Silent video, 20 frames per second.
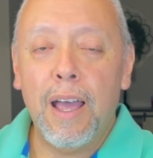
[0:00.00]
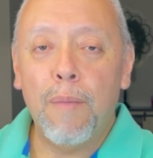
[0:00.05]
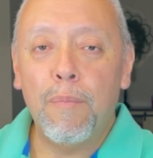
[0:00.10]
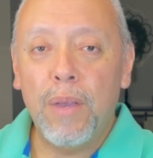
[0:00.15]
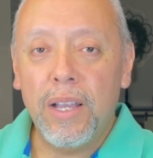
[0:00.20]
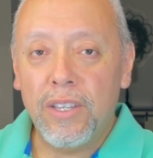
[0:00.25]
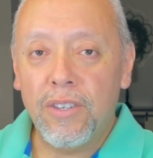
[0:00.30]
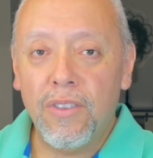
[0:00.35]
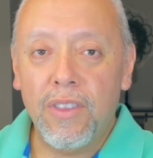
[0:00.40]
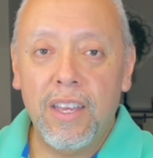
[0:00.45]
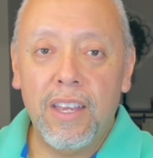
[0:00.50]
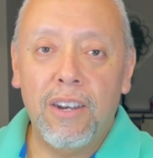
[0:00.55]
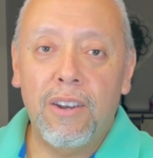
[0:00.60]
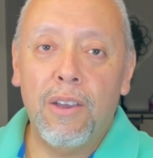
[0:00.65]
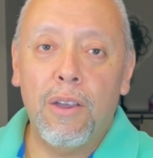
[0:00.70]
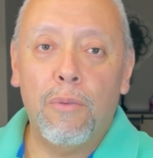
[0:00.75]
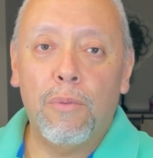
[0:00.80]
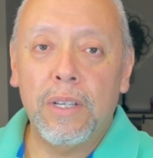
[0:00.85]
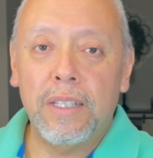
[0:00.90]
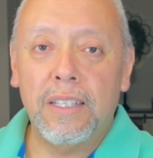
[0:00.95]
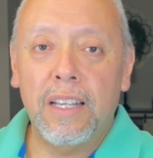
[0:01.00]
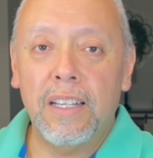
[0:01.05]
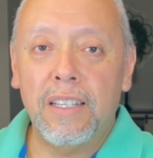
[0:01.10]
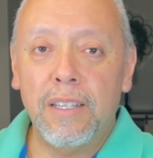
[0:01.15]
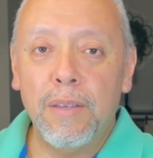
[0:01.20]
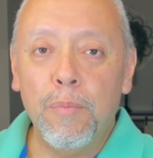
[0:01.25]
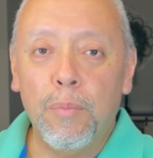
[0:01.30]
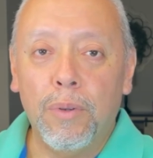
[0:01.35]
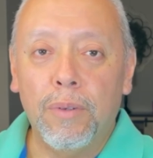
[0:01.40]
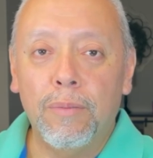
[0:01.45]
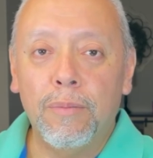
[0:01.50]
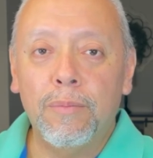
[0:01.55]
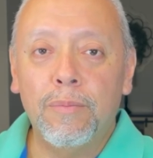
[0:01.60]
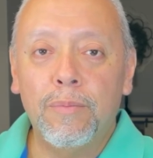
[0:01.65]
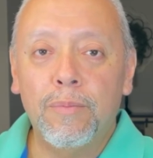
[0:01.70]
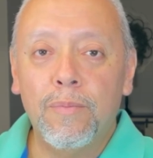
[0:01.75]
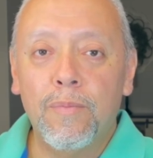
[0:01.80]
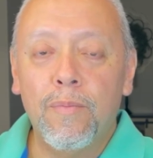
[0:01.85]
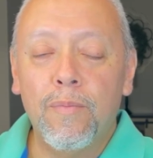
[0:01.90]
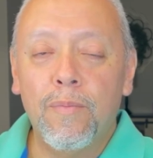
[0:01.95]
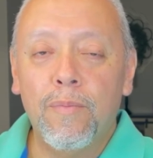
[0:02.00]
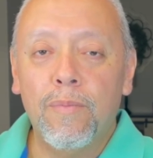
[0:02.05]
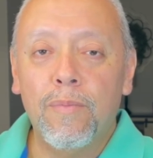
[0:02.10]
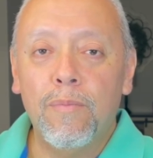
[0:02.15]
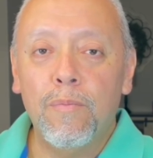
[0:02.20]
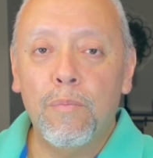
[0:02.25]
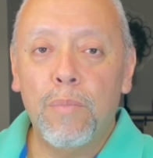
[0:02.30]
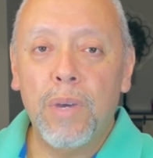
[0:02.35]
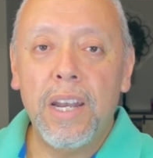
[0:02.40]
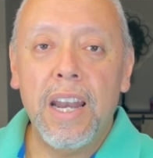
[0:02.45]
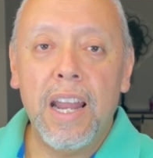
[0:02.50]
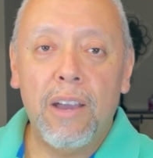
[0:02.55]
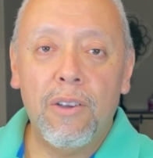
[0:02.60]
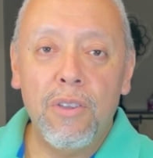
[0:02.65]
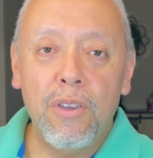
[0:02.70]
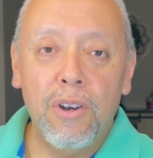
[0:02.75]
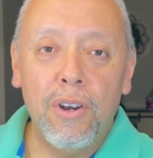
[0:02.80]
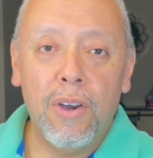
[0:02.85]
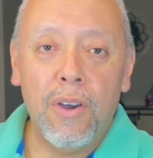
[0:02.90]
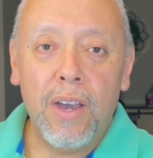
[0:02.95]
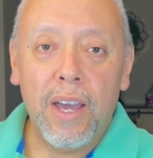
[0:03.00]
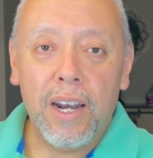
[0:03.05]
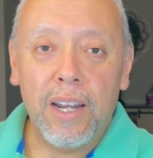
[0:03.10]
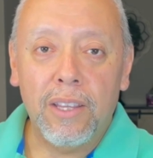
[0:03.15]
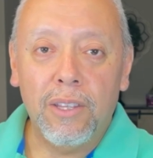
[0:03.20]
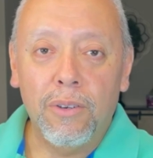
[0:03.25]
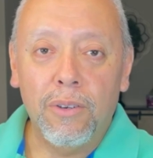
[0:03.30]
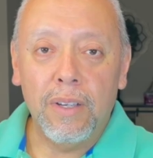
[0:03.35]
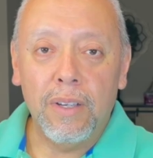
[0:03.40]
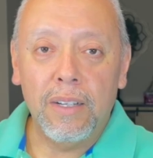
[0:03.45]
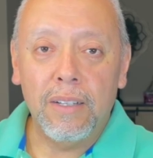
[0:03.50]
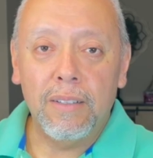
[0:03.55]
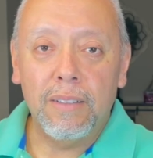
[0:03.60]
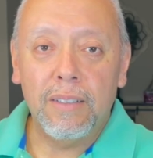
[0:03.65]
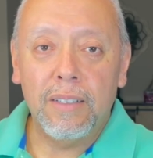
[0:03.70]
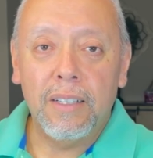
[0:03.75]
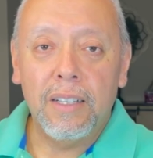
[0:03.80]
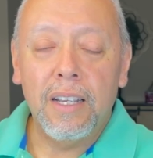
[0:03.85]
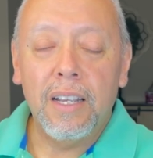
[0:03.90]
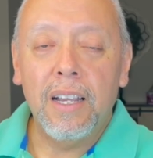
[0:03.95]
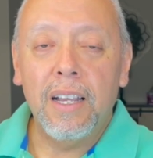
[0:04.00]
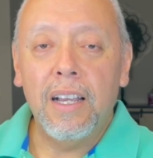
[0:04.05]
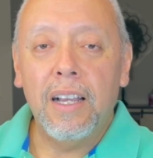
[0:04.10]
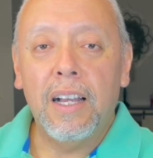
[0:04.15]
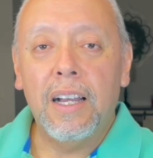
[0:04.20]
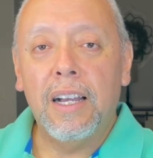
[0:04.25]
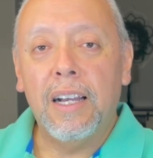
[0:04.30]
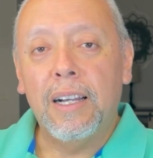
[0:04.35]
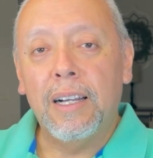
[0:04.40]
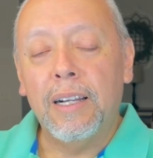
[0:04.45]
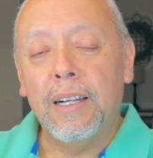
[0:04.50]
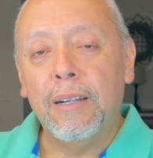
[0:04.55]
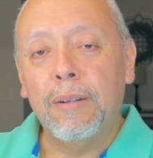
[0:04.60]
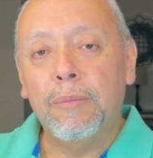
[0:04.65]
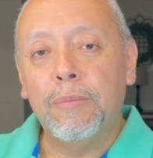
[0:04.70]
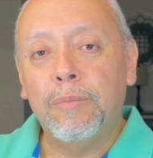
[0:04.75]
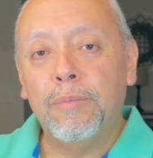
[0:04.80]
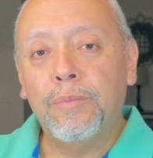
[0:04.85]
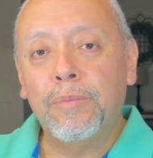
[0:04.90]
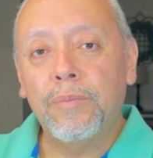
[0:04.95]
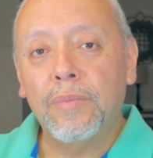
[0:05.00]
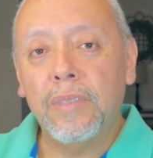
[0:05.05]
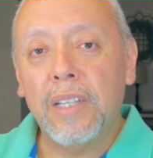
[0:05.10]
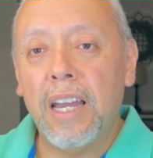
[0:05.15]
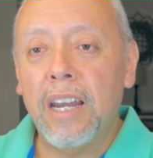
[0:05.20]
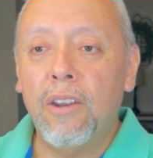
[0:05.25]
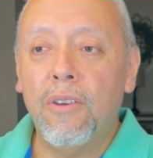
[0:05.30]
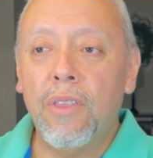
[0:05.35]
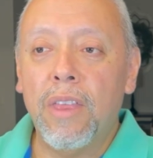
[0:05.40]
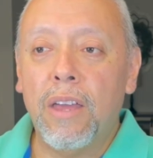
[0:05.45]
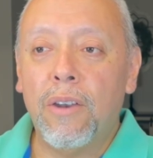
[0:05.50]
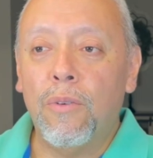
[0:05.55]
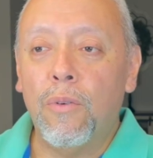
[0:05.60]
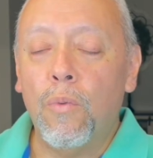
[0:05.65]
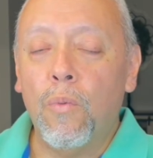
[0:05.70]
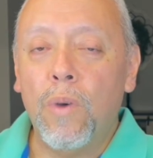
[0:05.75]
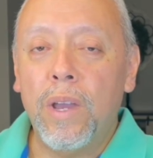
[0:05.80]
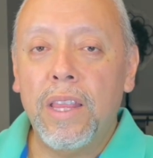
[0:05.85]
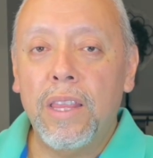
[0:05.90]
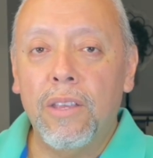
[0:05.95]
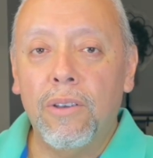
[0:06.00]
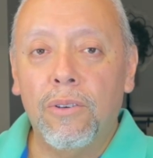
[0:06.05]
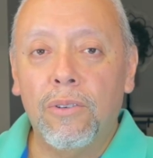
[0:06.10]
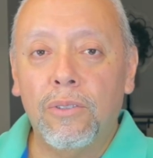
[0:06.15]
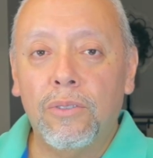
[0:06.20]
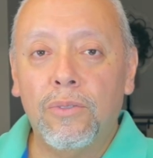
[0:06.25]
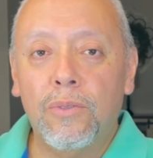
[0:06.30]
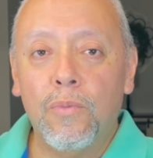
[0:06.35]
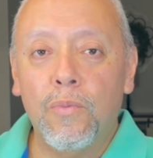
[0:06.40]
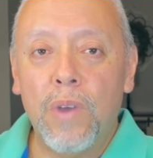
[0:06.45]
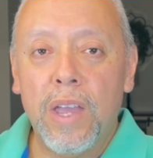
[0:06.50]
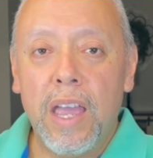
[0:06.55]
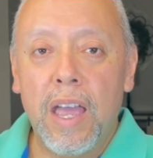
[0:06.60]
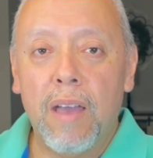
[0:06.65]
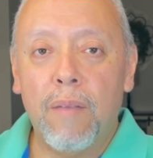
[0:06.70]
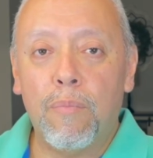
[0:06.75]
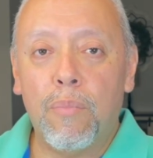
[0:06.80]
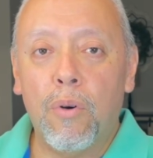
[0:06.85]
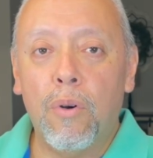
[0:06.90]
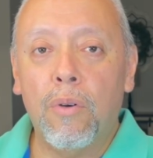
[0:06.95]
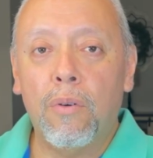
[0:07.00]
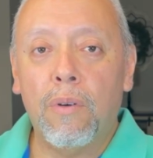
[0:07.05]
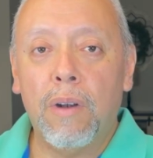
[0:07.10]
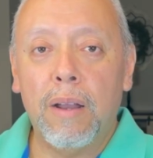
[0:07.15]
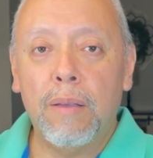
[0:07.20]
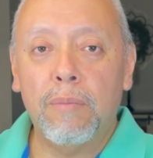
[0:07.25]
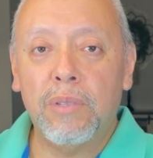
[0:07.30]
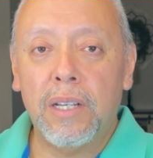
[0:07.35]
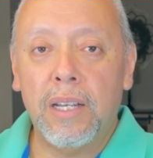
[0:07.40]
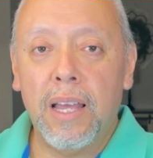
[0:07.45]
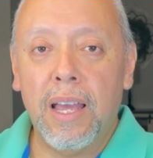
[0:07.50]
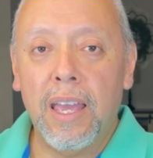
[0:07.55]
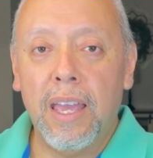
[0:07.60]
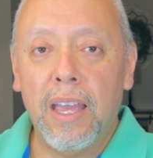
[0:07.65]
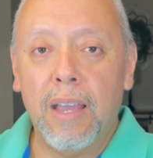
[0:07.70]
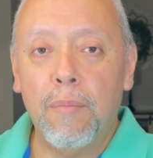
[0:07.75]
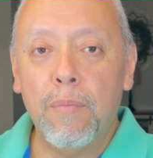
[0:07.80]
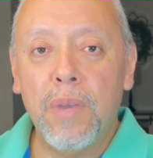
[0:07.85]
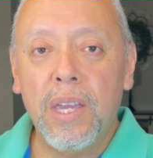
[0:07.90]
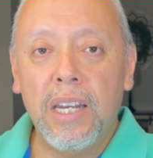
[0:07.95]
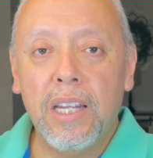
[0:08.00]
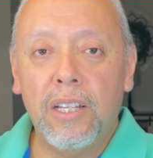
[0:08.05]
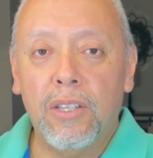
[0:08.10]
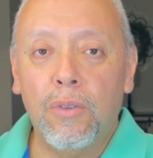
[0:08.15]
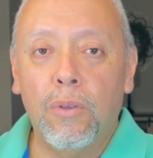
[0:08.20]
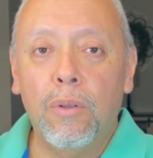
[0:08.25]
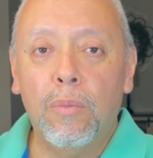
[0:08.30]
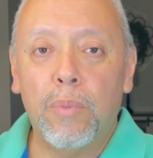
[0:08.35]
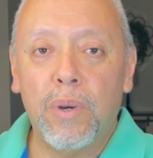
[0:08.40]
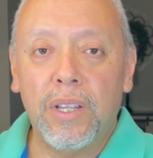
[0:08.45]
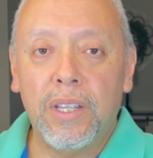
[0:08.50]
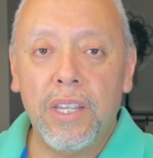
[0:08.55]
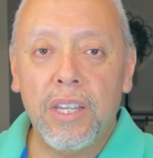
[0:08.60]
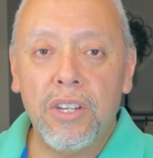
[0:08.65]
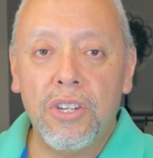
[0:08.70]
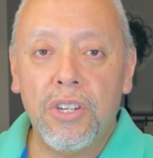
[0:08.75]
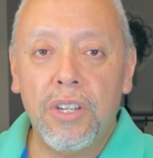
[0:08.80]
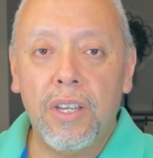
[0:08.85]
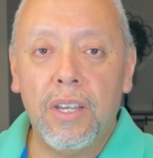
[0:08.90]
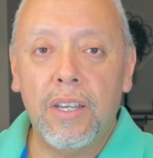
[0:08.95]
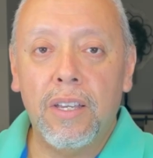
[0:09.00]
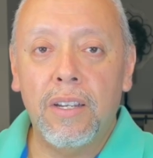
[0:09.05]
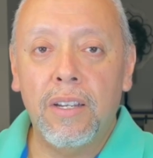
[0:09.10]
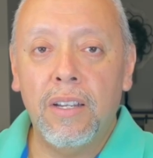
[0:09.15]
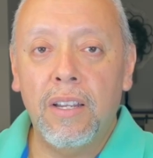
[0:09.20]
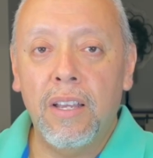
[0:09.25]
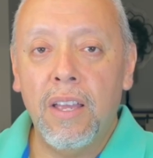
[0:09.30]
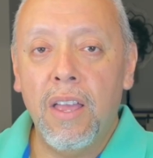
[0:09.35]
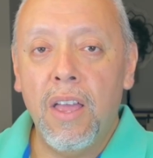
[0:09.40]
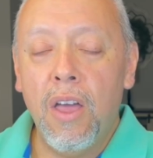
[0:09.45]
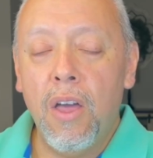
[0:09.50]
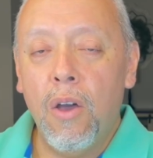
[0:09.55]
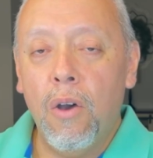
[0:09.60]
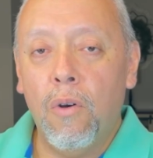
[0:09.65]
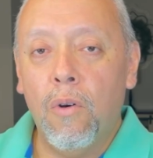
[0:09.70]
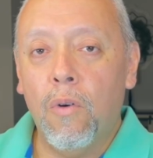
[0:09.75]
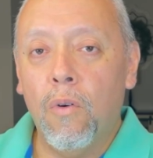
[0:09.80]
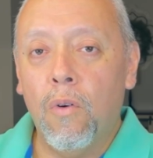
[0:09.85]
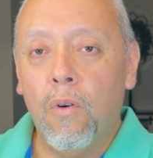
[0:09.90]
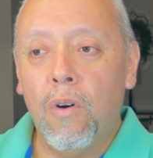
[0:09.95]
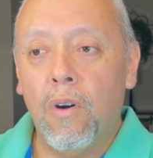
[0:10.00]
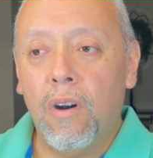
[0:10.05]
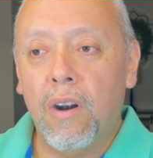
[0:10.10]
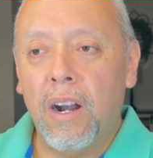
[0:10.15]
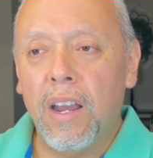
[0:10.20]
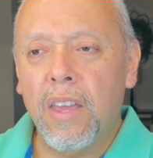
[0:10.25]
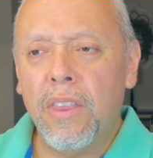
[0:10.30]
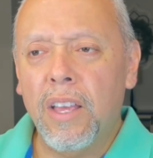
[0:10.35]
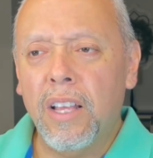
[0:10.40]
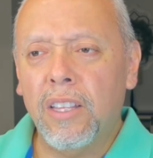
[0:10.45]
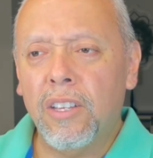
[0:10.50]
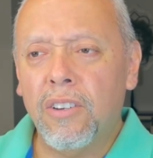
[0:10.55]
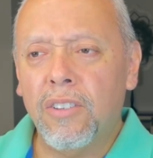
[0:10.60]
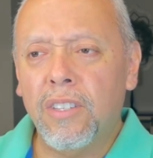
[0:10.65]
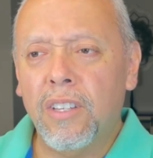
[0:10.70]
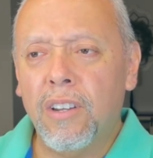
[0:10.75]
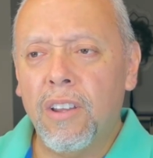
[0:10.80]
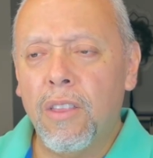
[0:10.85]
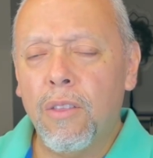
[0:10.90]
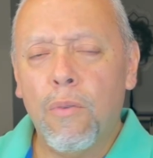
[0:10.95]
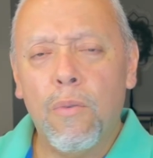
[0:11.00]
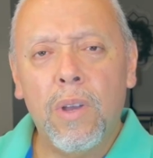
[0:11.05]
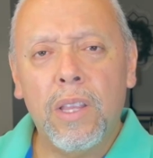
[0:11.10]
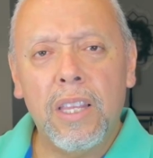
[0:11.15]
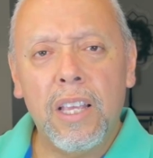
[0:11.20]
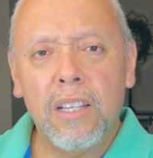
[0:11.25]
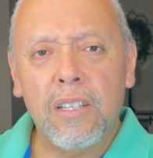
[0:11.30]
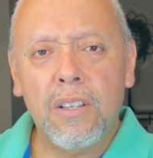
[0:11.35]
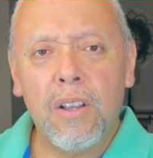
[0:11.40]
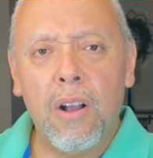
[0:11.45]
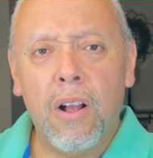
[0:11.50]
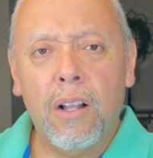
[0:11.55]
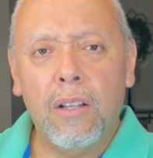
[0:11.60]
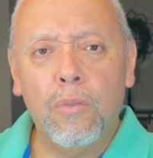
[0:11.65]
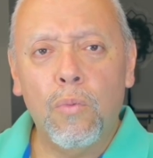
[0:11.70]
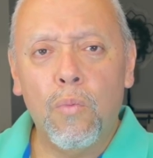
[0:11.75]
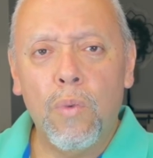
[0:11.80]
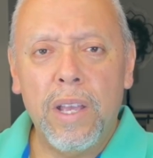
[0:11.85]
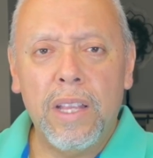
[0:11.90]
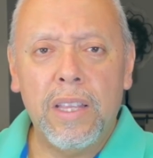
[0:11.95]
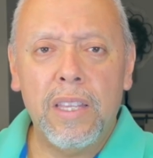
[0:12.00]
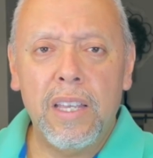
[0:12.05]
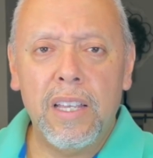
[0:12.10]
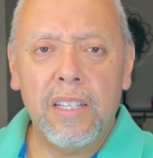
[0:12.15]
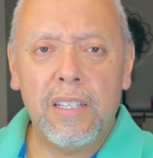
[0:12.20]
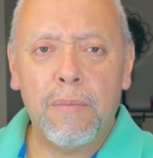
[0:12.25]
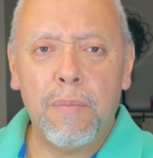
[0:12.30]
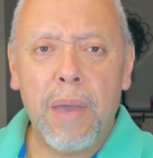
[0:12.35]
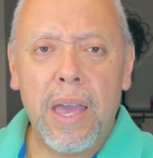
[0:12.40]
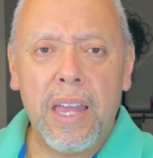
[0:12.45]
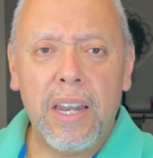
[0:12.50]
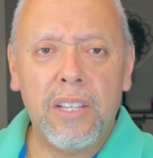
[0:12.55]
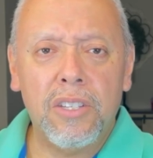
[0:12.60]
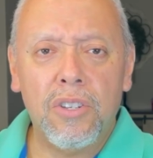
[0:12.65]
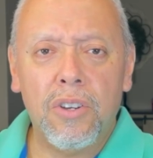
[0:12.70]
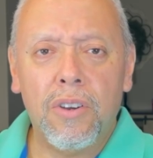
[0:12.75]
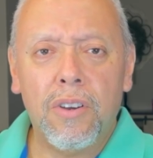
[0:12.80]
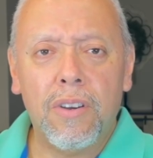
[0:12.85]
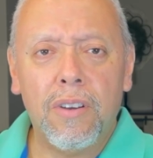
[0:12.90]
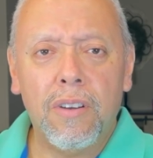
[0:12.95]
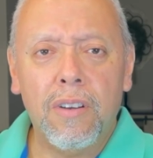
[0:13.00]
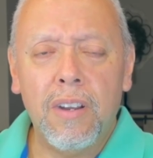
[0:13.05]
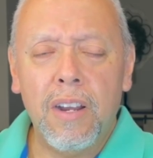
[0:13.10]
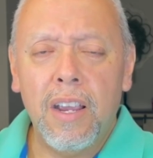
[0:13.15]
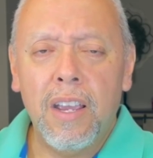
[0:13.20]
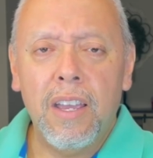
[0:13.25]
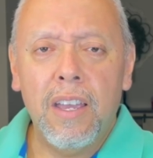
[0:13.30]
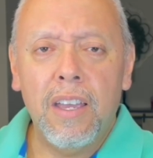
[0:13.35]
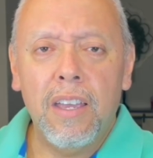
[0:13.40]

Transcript: I bet you didn't know it was that simple, but now you know how to it. I know that on Windows, we have programs like MiniTool Partition, or I think there's another one that's called WinDisk Manager.